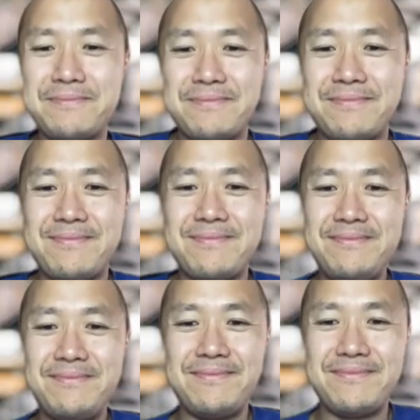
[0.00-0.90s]

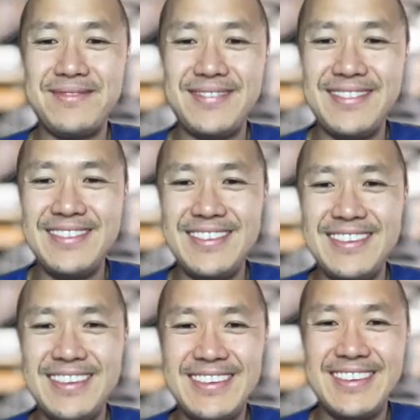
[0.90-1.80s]

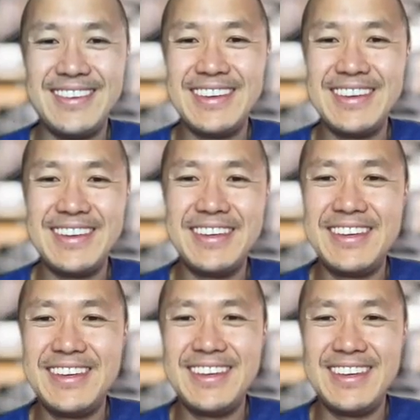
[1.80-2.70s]

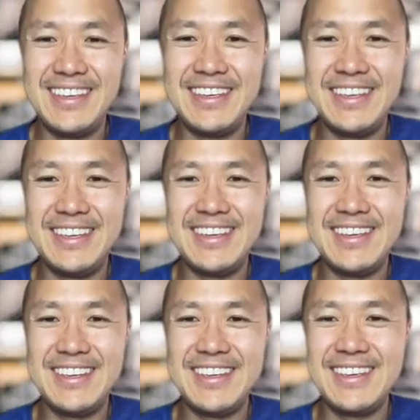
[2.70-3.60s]

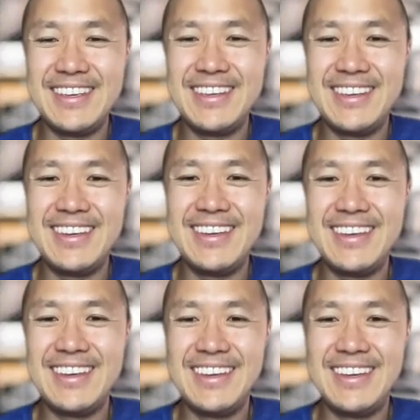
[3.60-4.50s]

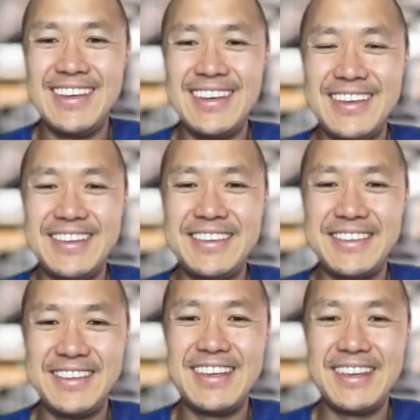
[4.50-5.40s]
No words are spoken by the person on screen.